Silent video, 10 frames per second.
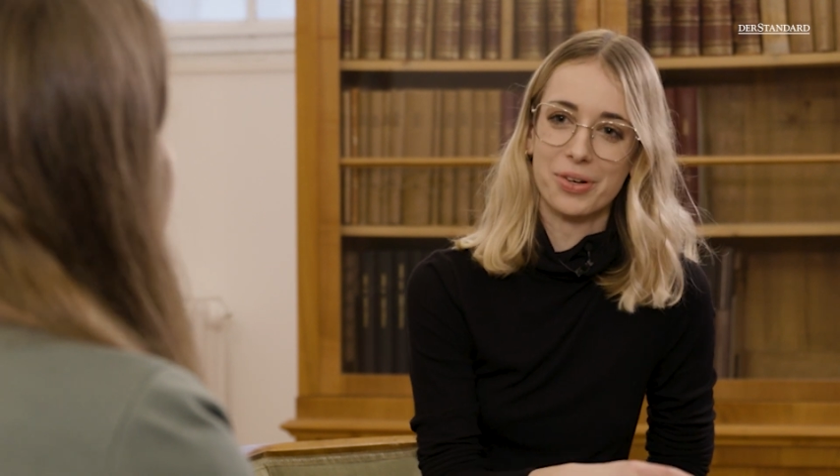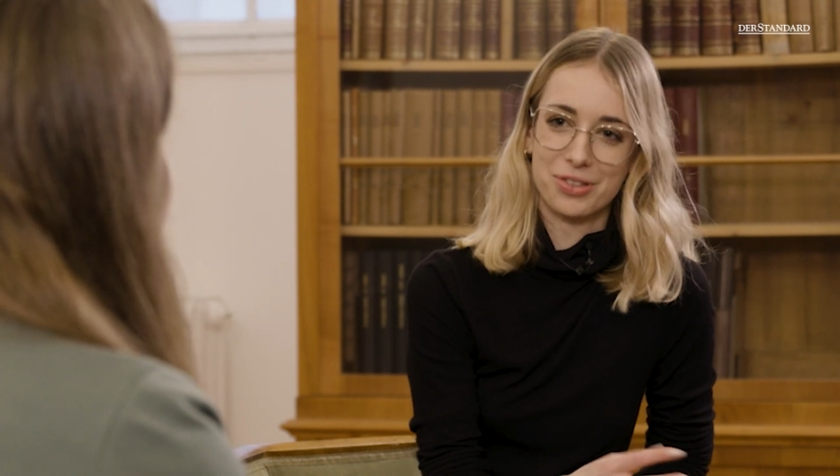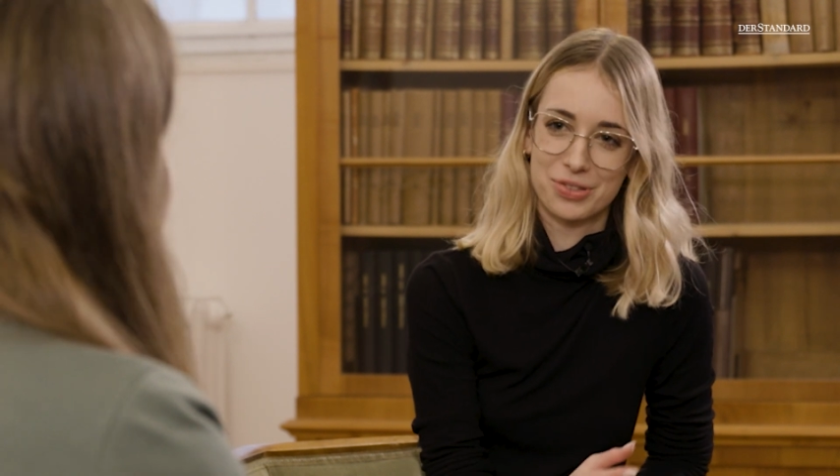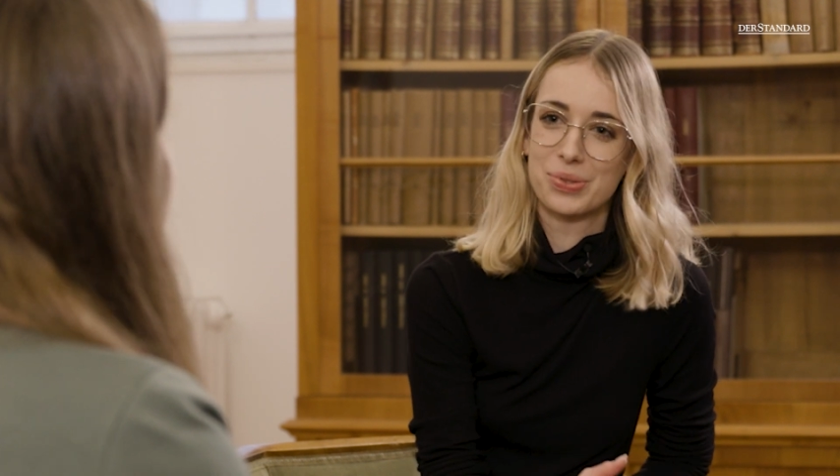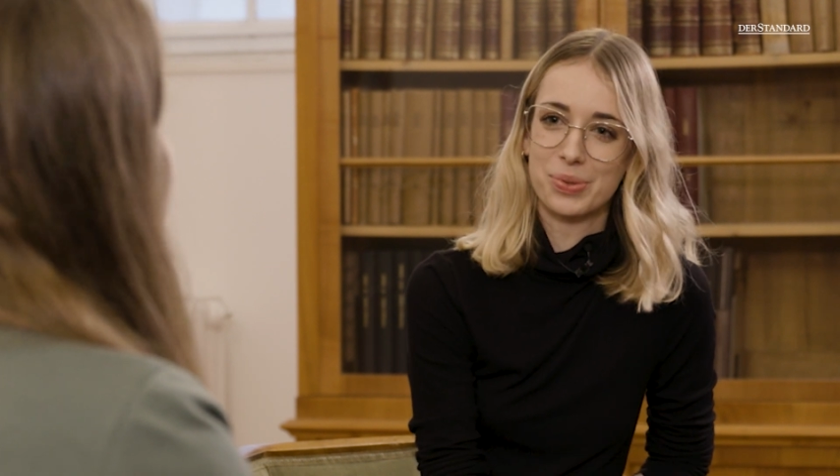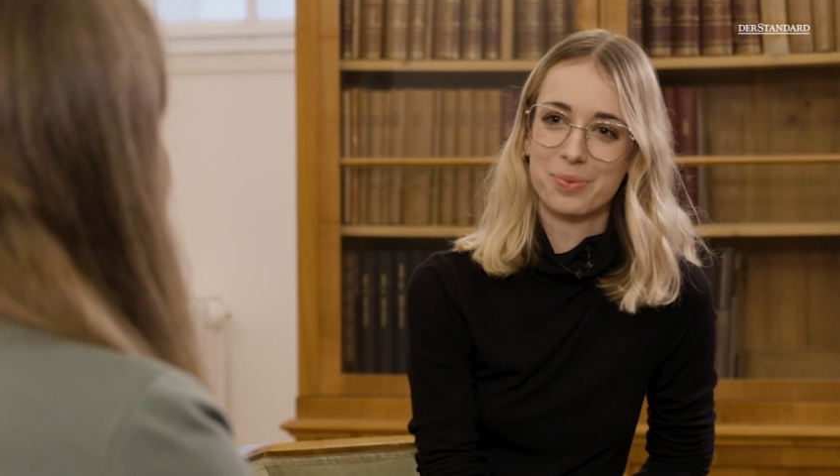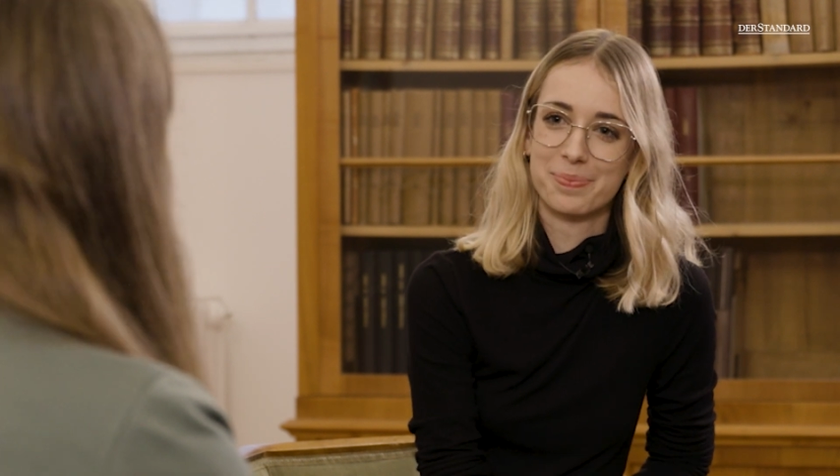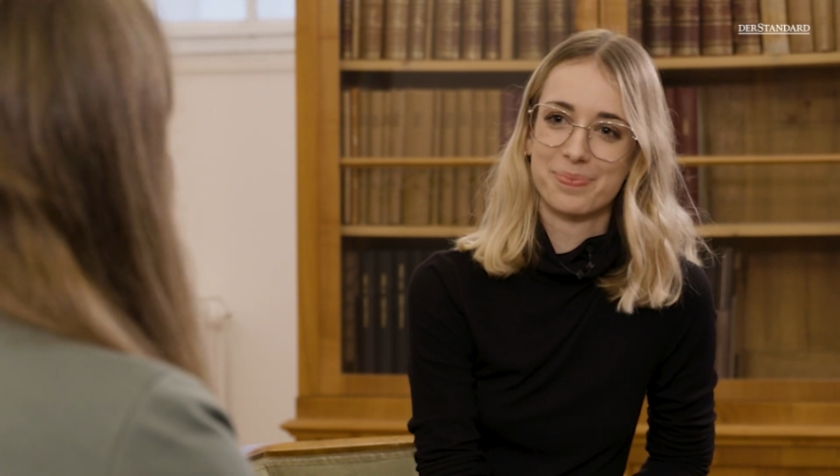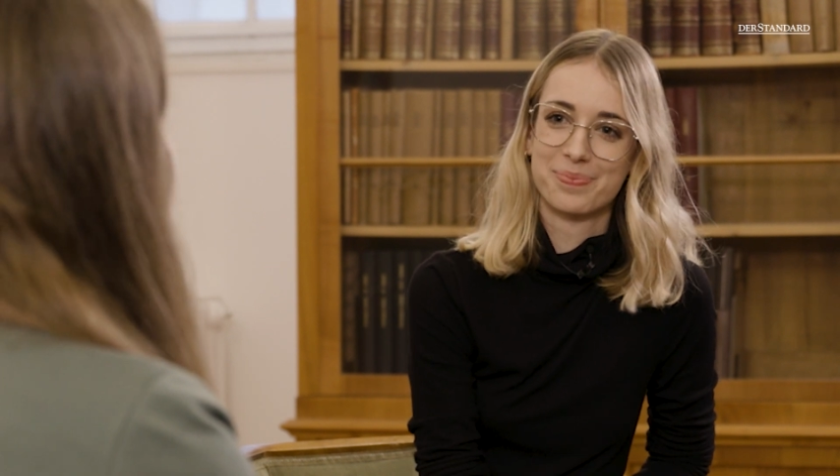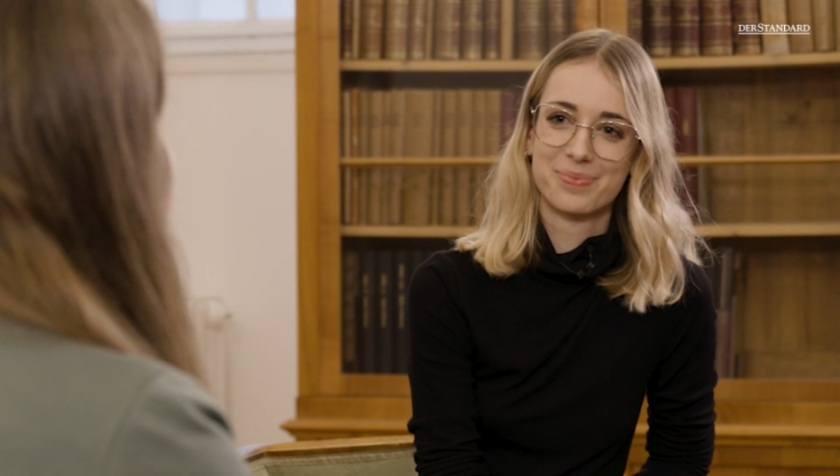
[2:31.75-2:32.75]
Earth too.
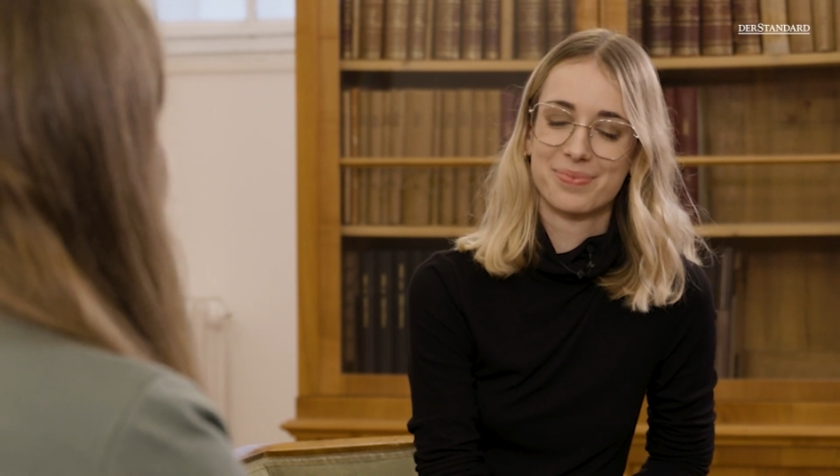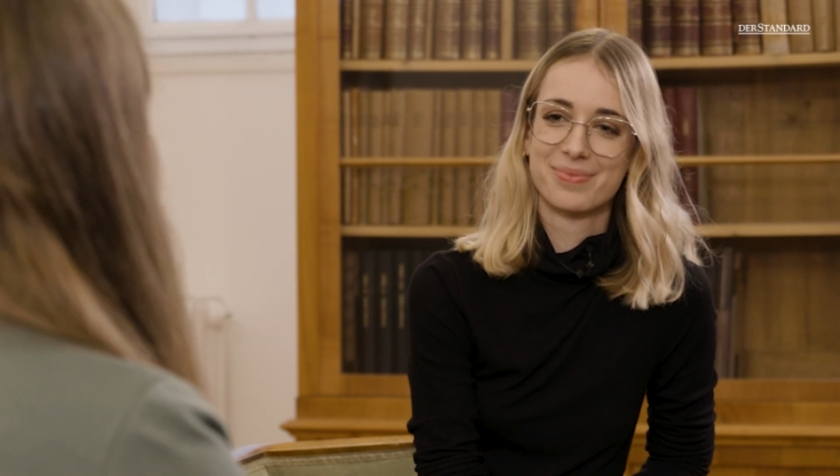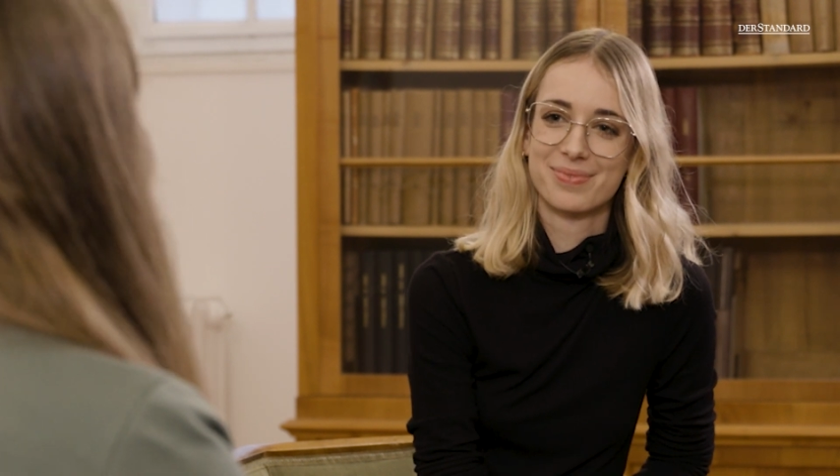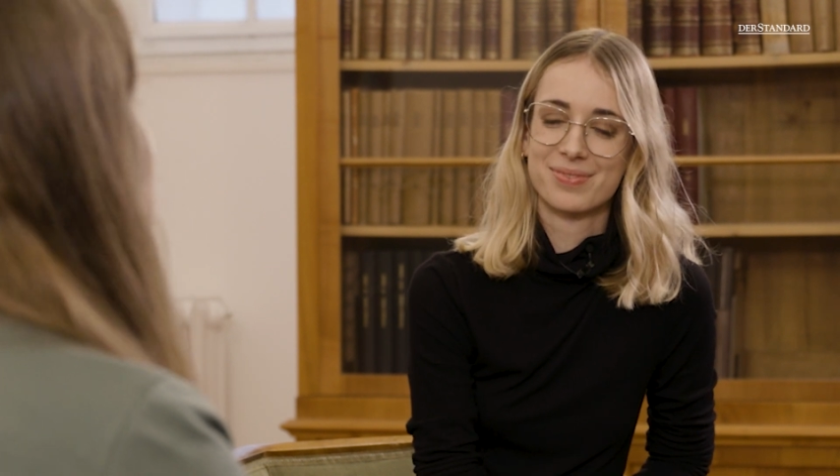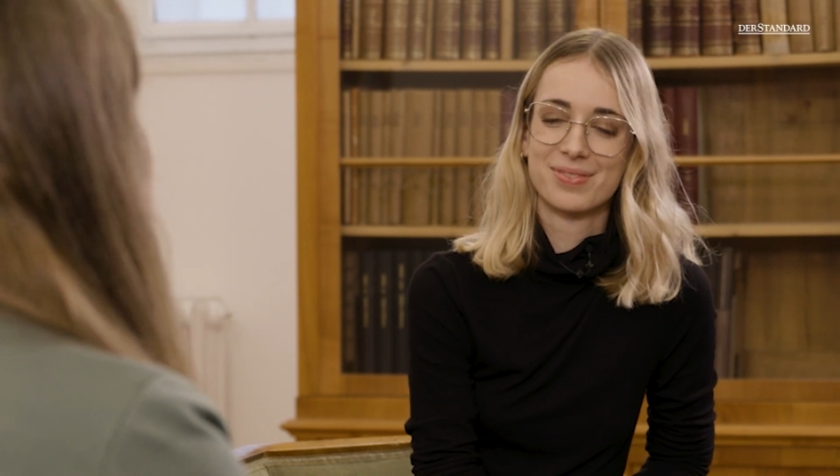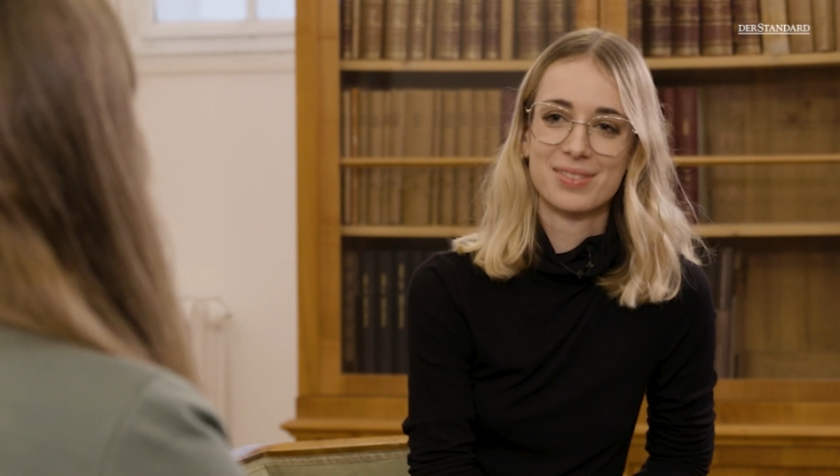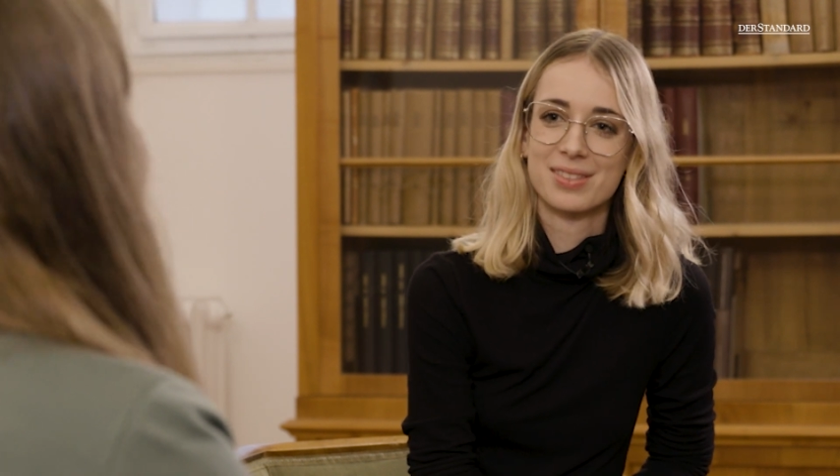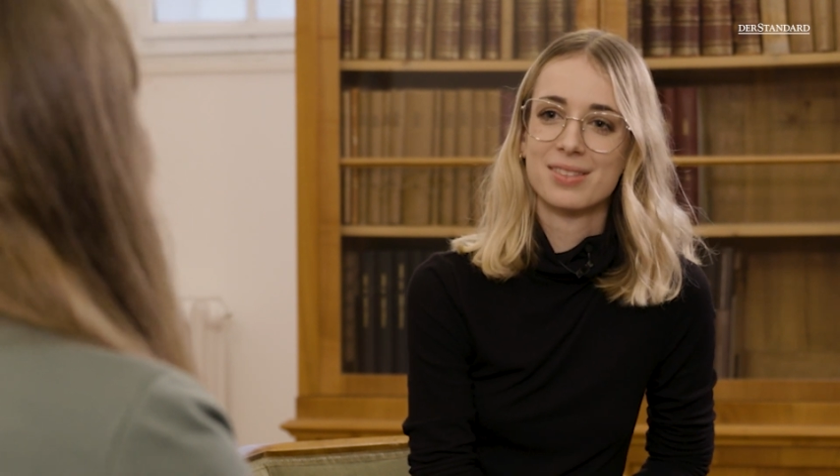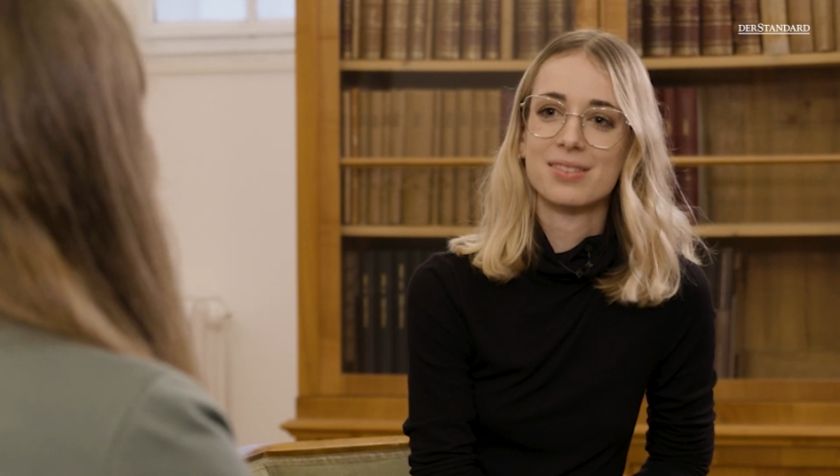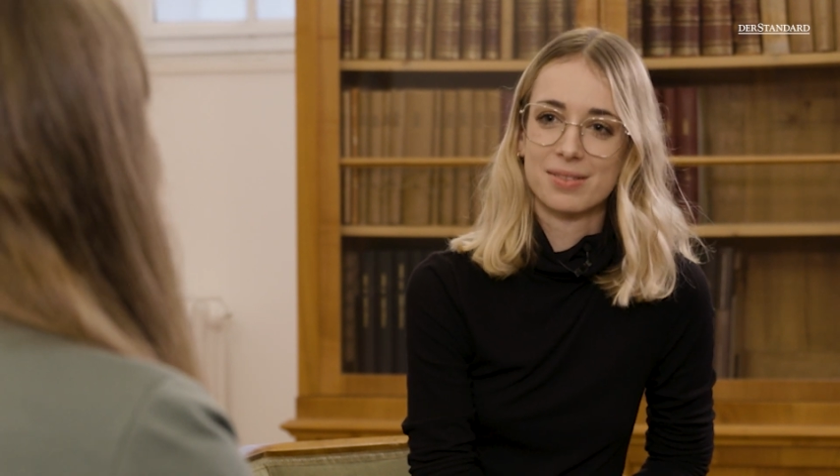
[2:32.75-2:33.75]
Yes, they work together